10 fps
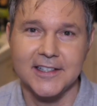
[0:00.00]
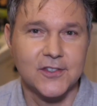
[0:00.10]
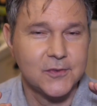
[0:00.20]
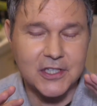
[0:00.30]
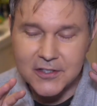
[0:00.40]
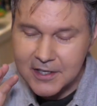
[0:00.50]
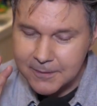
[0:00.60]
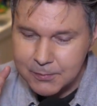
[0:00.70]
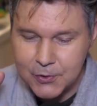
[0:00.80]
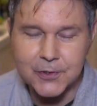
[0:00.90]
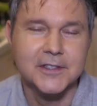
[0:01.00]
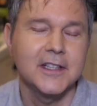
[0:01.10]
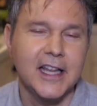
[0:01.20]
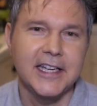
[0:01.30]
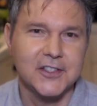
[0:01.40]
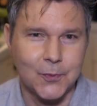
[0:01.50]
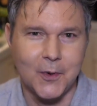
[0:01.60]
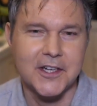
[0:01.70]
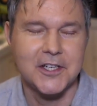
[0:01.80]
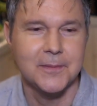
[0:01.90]
It's just a pure delight to
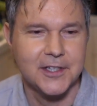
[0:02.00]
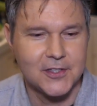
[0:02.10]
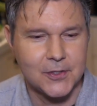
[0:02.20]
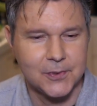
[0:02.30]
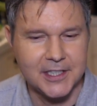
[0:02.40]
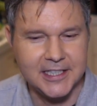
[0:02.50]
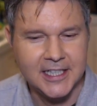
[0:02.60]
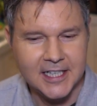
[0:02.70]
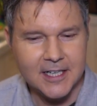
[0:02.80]
watch him on screen.